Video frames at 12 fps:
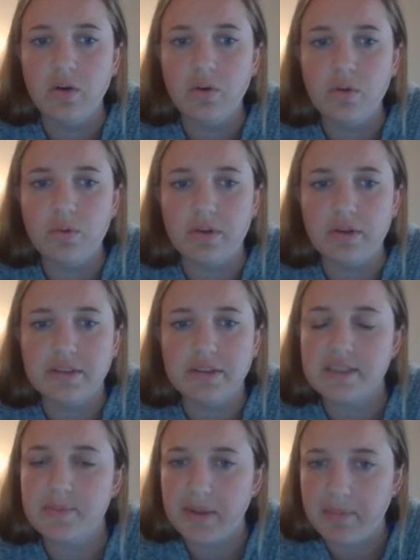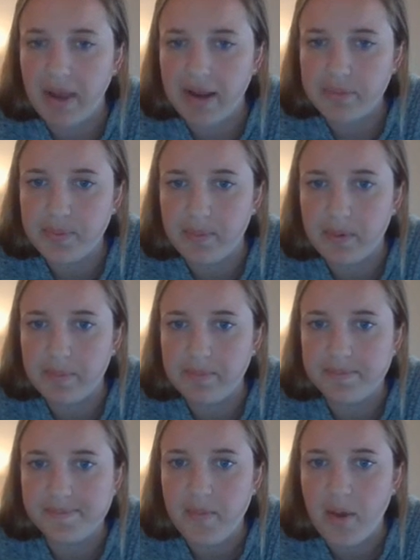Ooh, that's a big math problem.
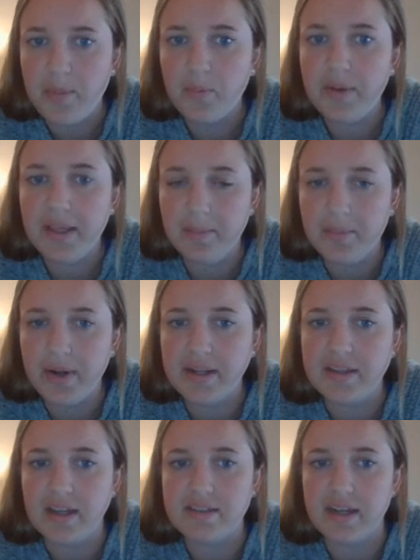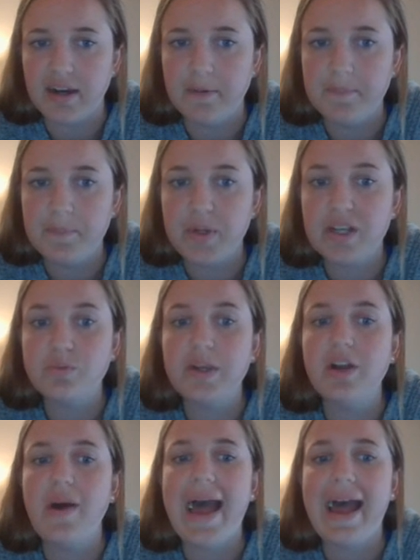But we can break that down because
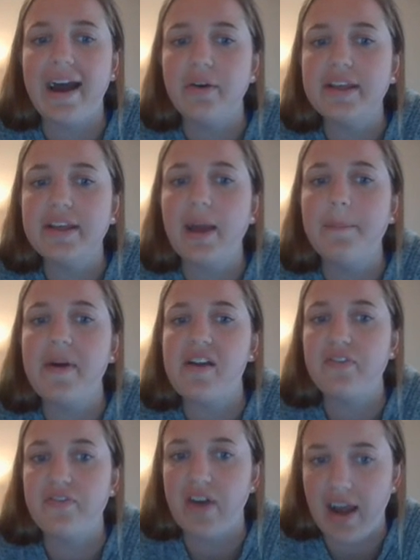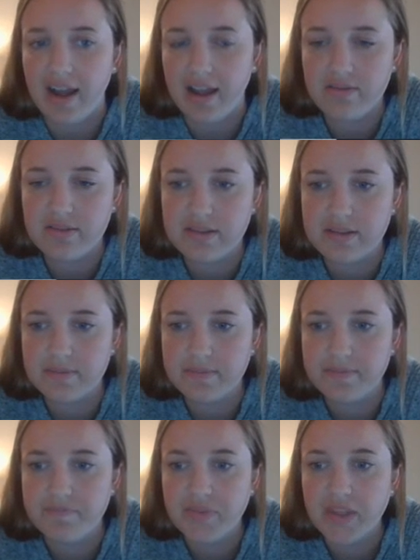we know how to count by fives
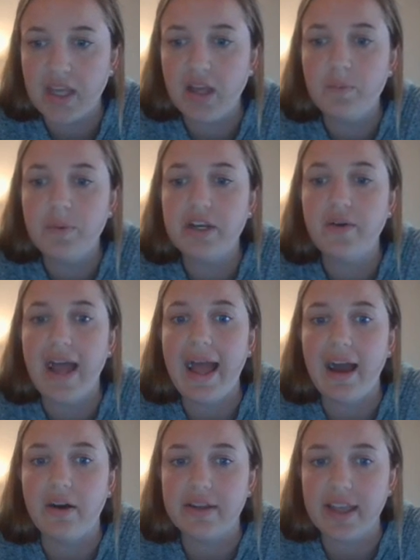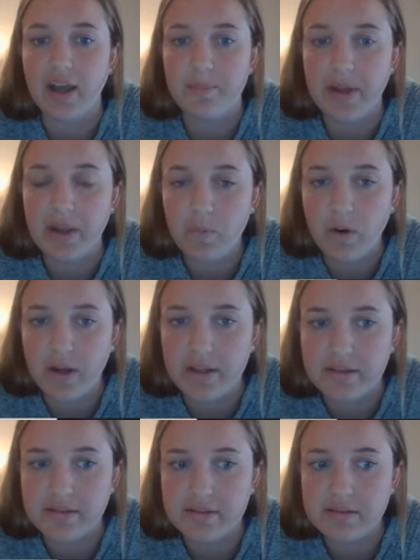and we know how to count by
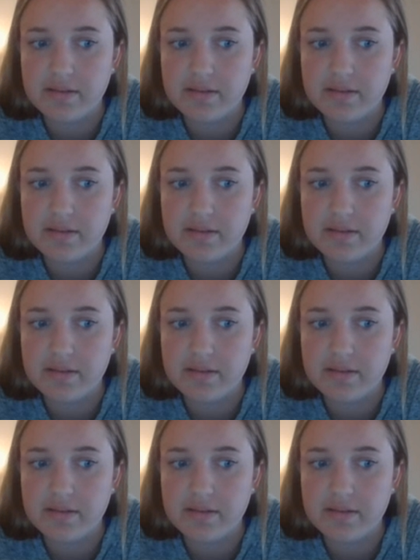ones.